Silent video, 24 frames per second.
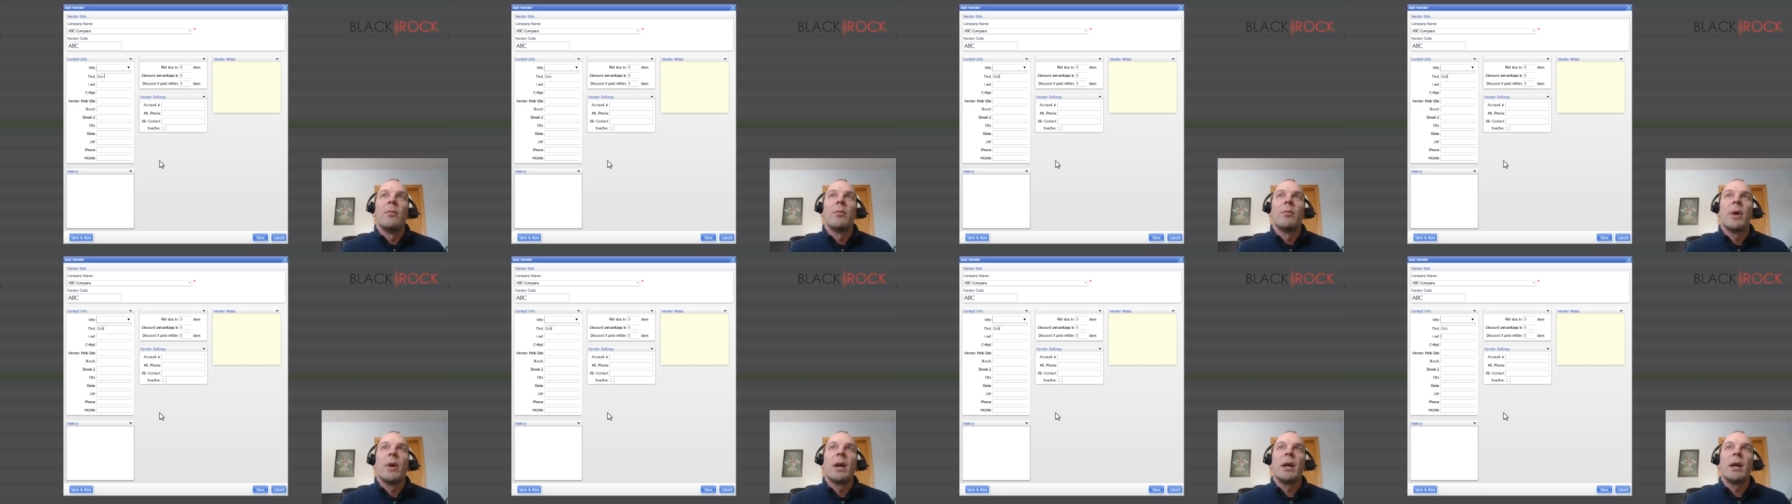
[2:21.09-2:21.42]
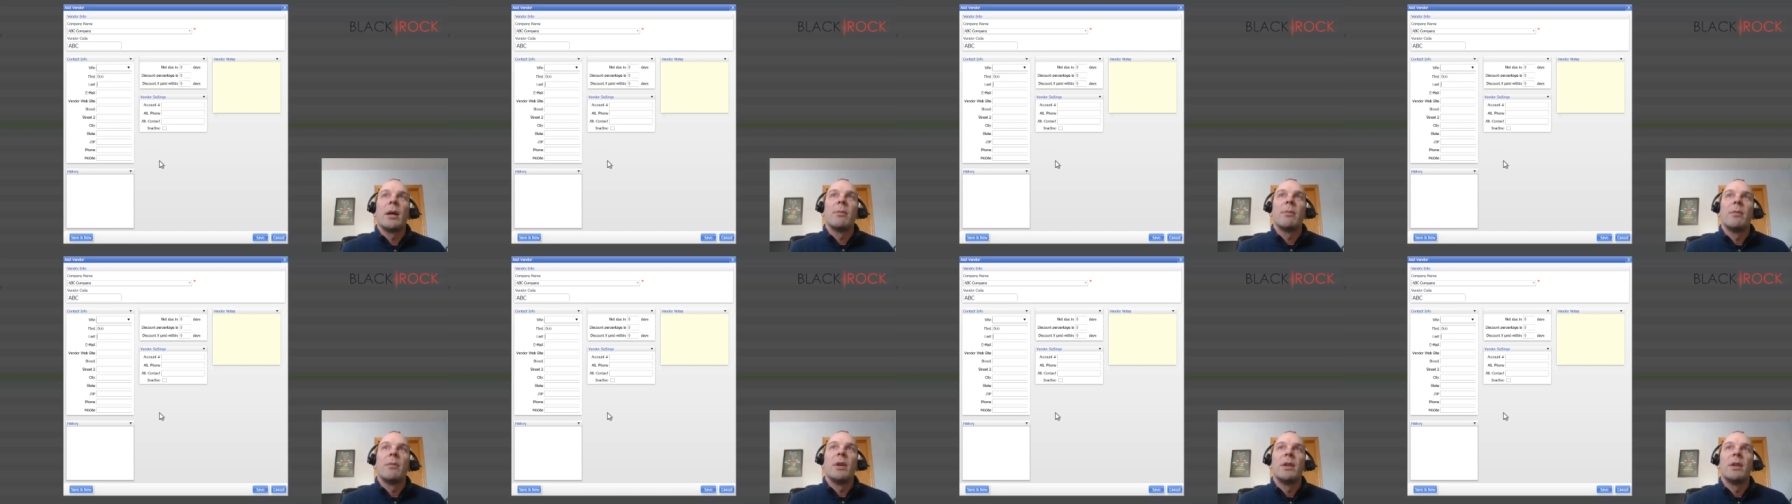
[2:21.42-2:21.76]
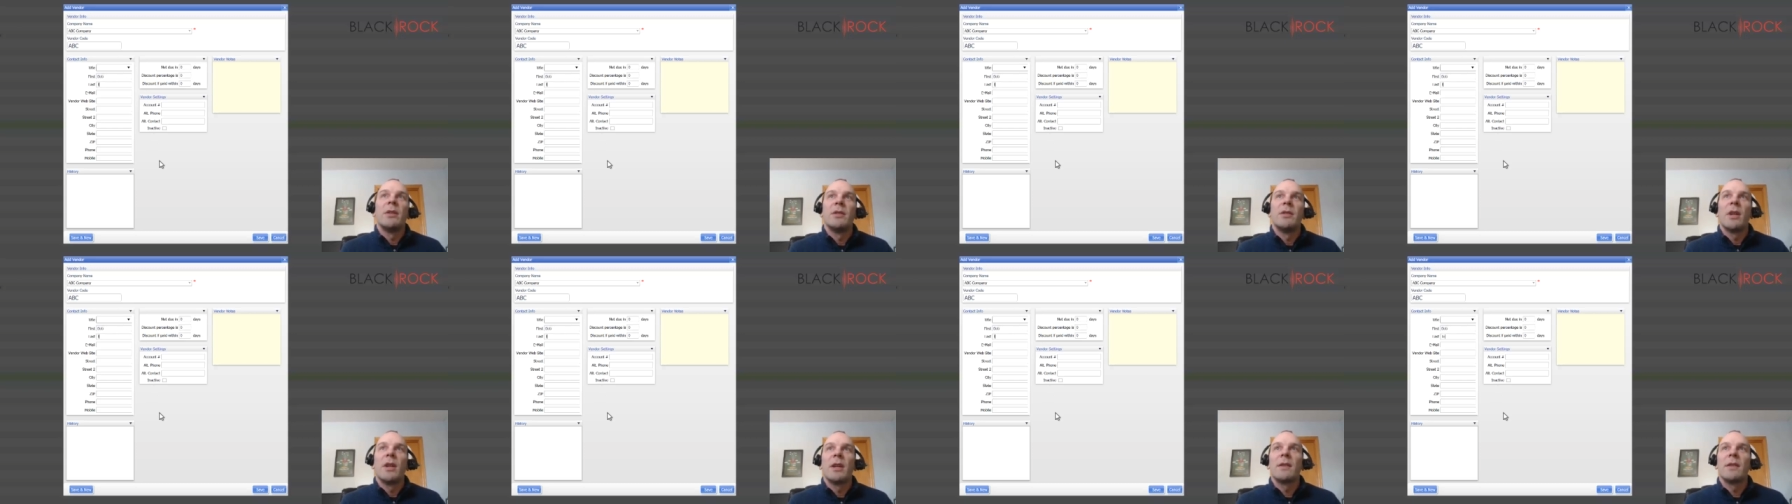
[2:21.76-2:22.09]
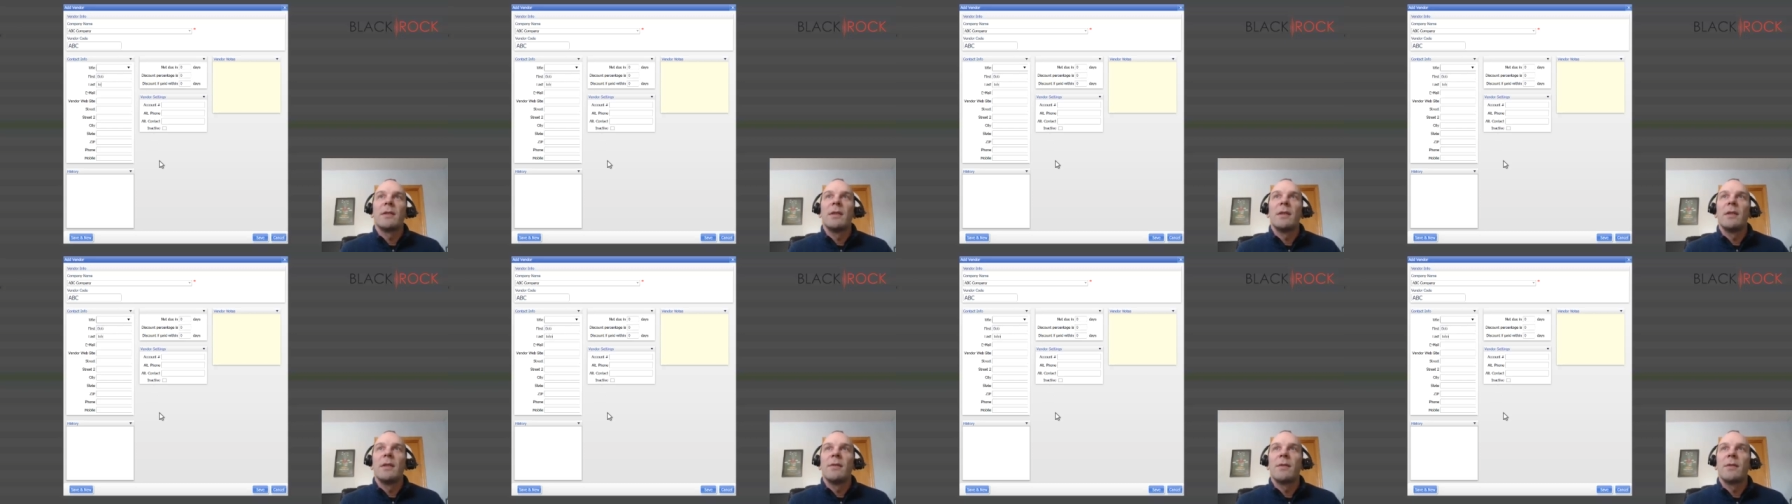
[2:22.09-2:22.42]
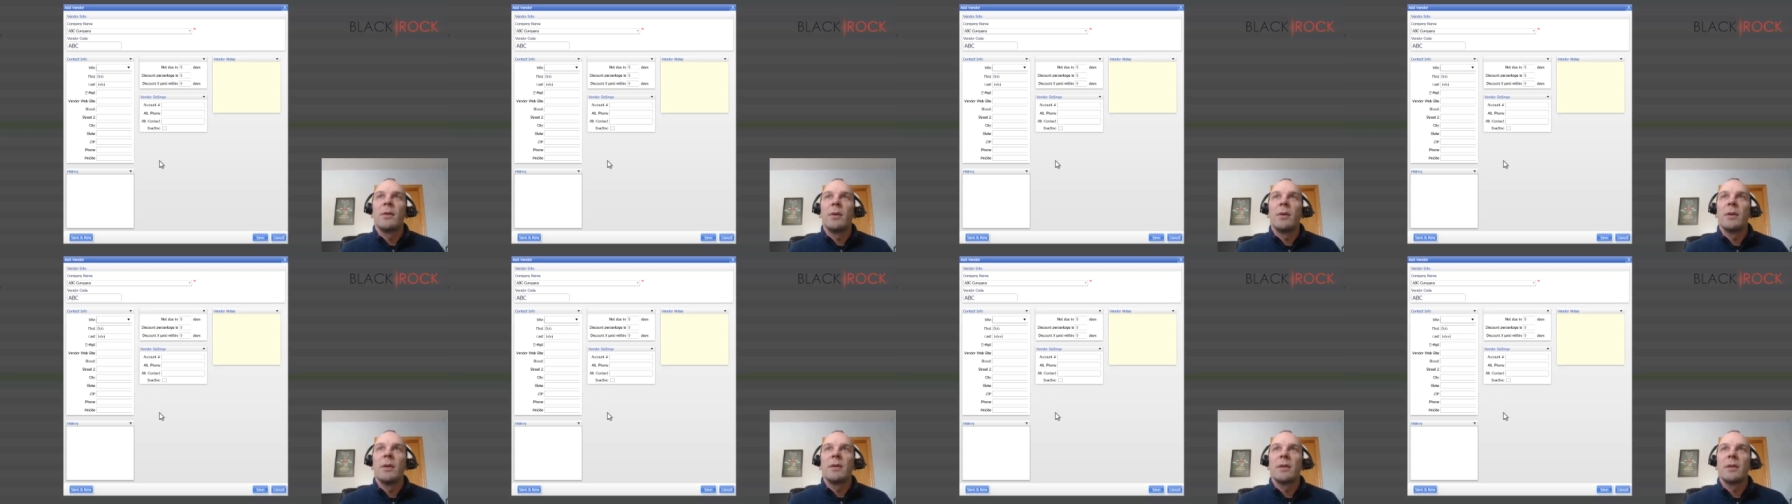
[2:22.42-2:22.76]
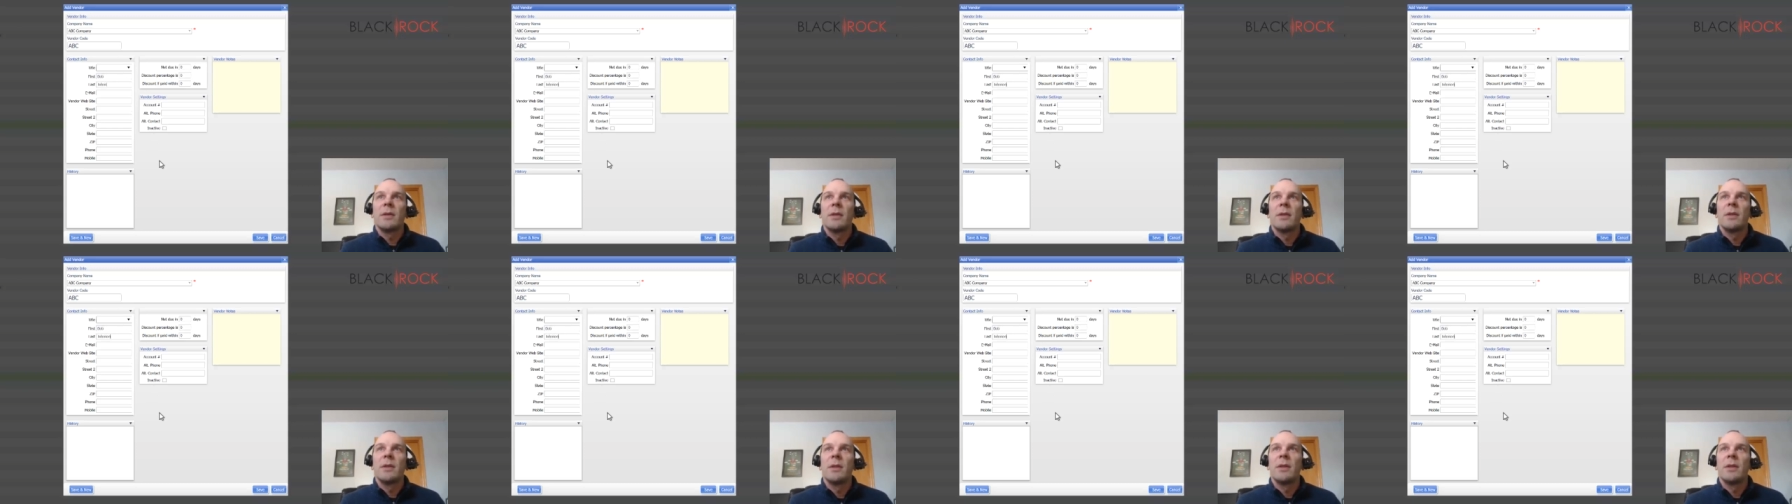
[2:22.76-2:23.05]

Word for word: Bob Johnson, of course.